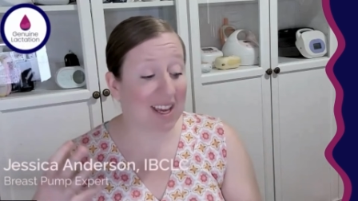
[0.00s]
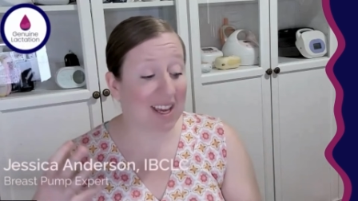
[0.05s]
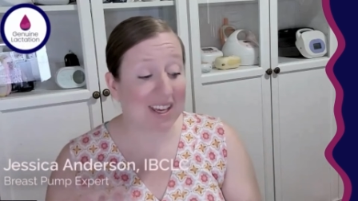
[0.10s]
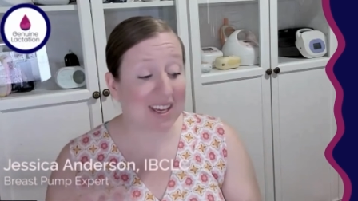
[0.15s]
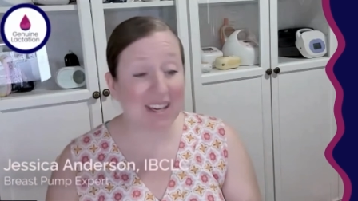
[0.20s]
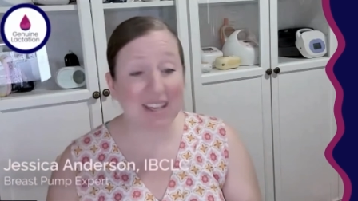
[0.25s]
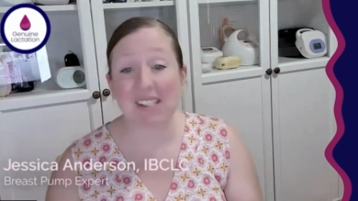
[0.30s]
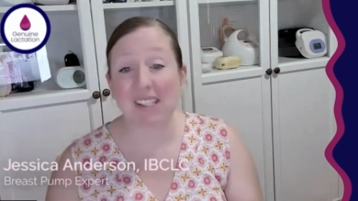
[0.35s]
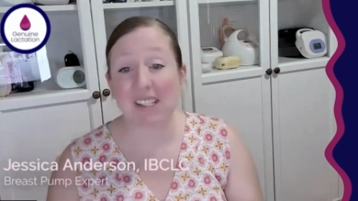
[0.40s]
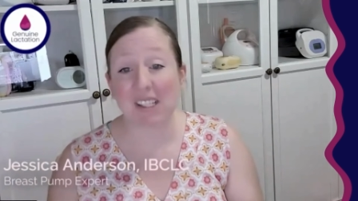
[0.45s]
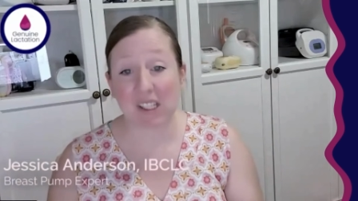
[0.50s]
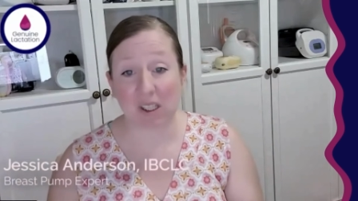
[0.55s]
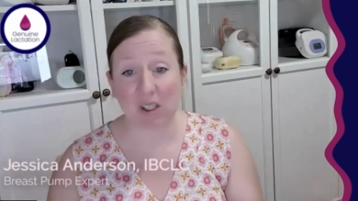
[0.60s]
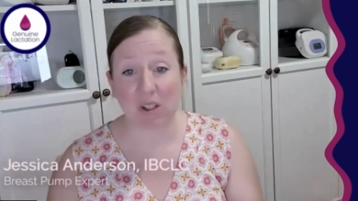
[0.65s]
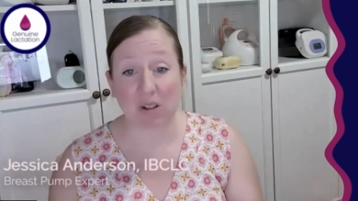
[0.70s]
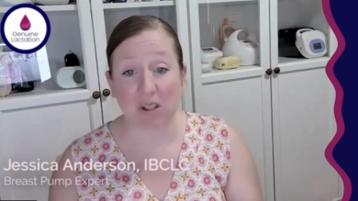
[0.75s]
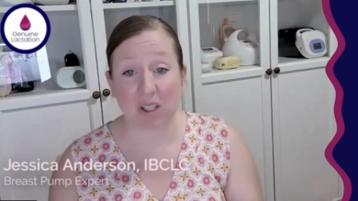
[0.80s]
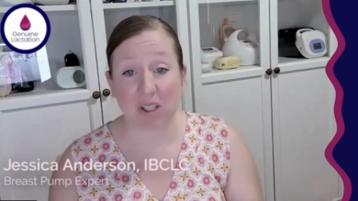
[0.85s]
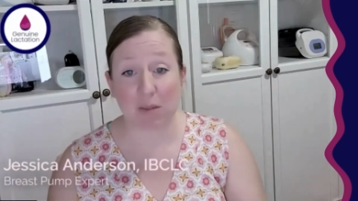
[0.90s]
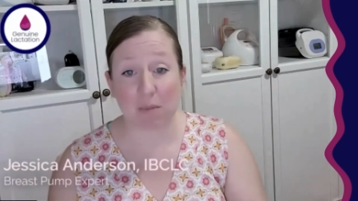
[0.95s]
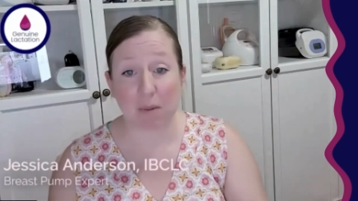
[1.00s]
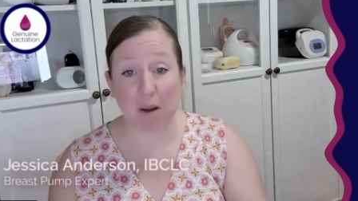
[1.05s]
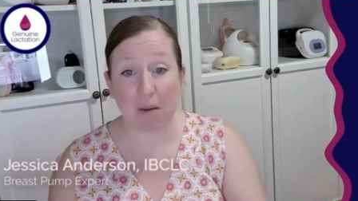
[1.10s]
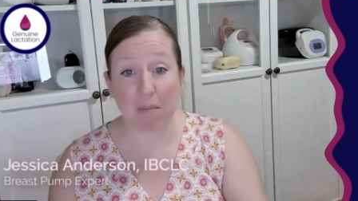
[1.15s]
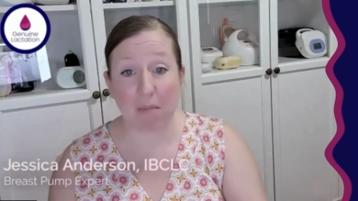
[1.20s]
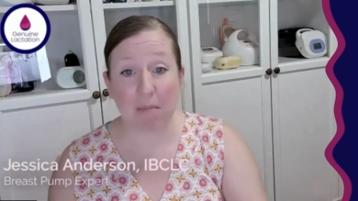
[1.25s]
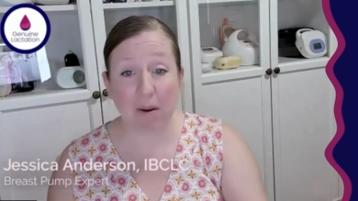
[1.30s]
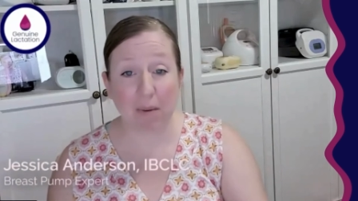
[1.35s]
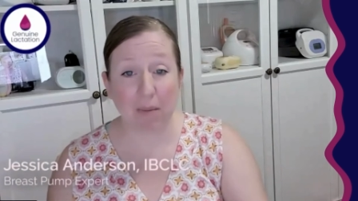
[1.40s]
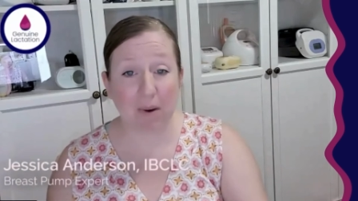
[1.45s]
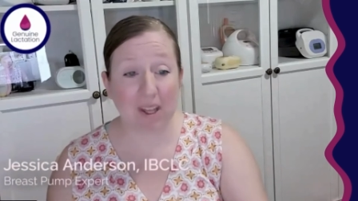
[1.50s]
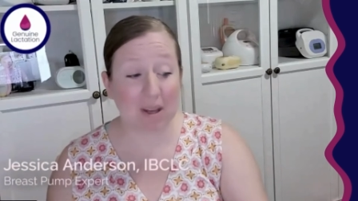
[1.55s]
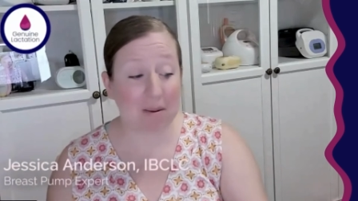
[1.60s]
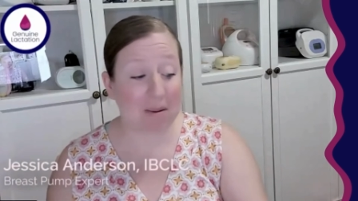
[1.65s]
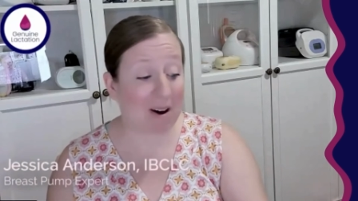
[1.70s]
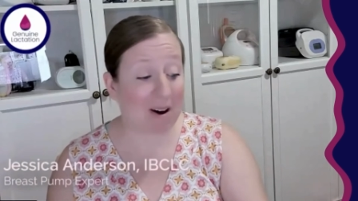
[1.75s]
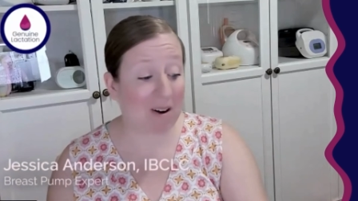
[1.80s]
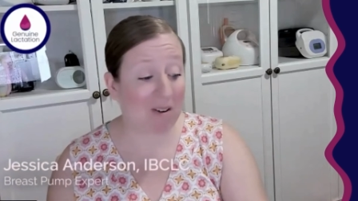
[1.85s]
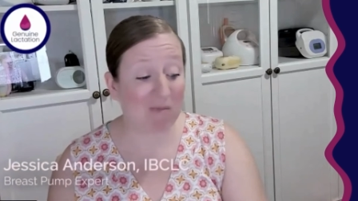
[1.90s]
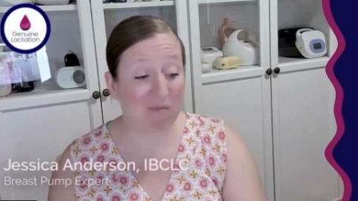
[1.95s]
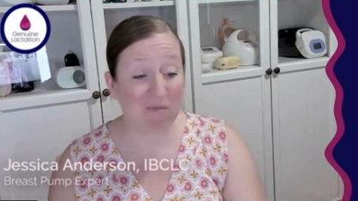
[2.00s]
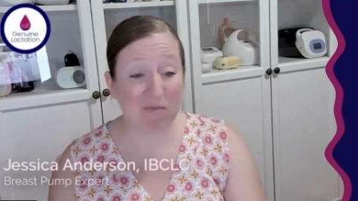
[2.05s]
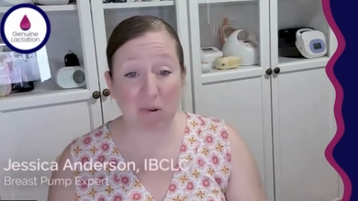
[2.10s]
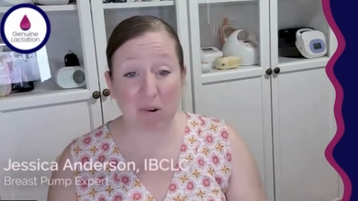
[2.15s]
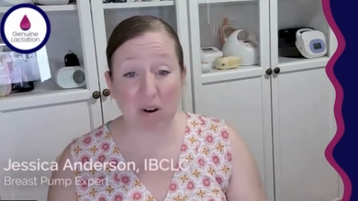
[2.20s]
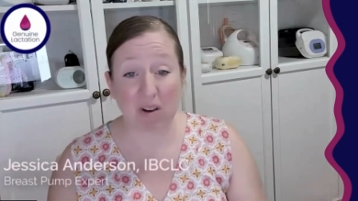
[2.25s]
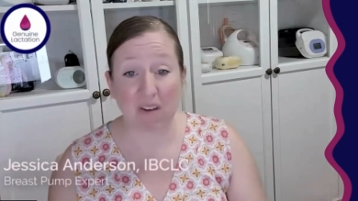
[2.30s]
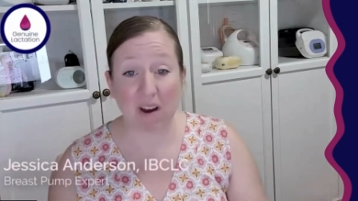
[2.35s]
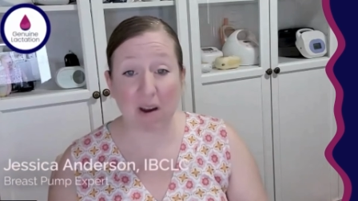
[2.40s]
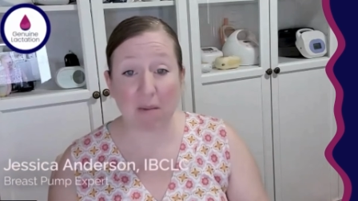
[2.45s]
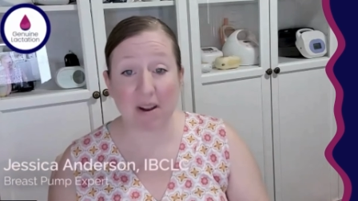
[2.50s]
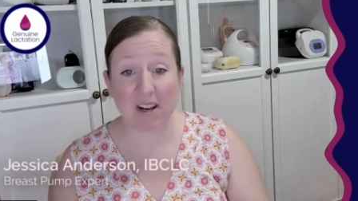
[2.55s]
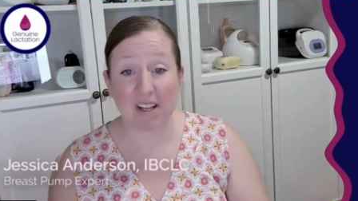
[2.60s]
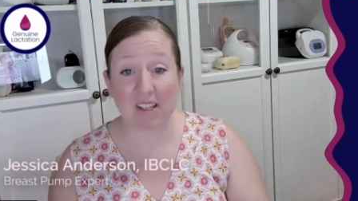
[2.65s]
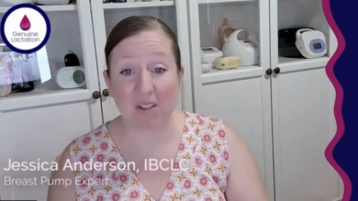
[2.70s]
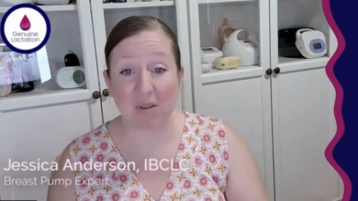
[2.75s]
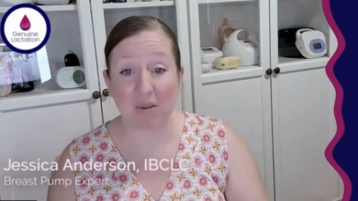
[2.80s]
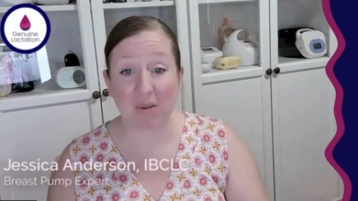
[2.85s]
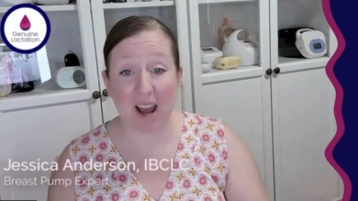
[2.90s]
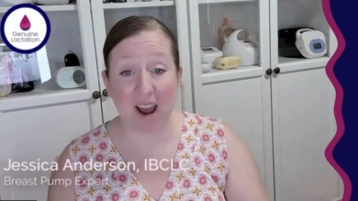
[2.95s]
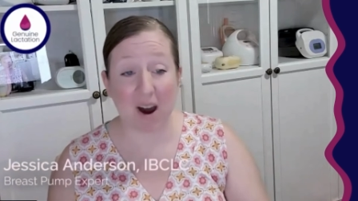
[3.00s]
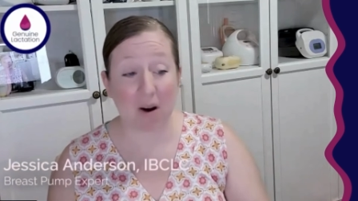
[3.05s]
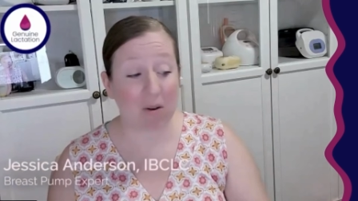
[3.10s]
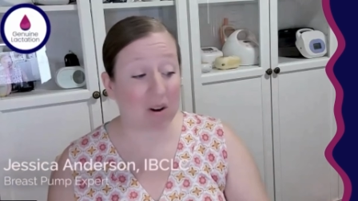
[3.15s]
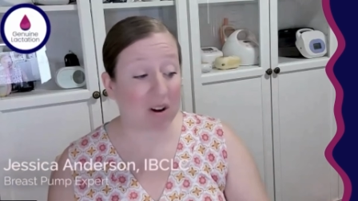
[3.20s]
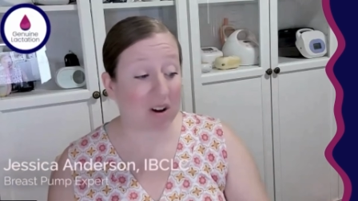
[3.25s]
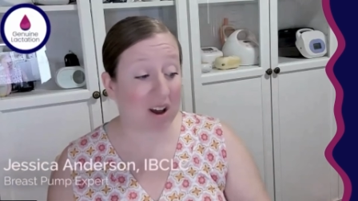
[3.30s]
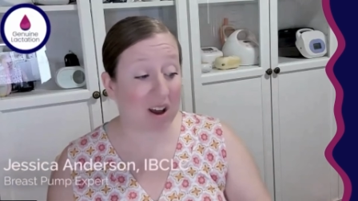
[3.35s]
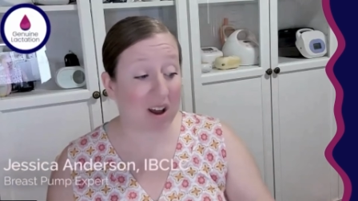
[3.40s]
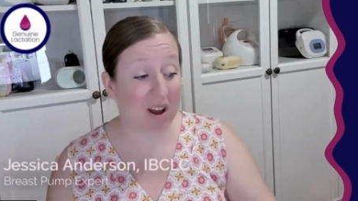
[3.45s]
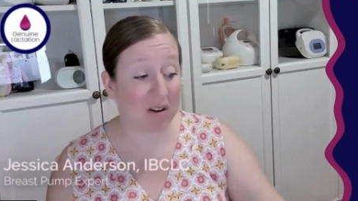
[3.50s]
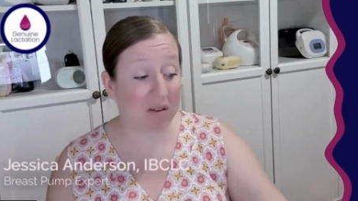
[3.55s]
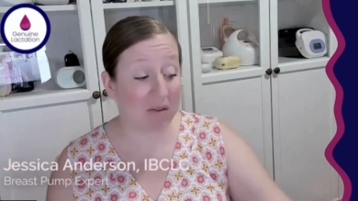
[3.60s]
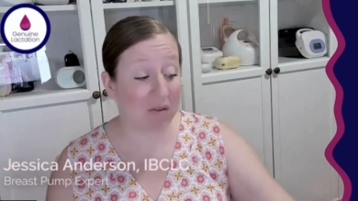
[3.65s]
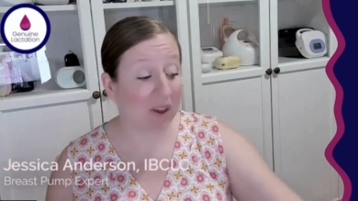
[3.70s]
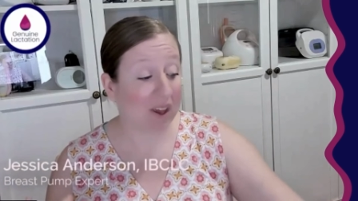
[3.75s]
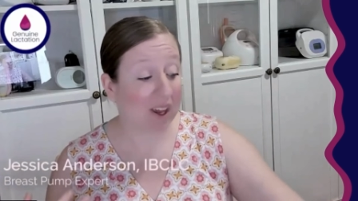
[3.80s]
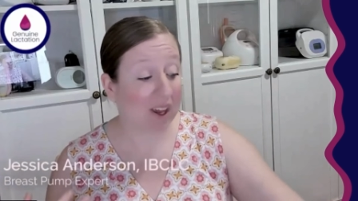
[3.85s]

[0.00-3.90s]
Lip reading: easily learn this pump with about 45 minutes to an hour of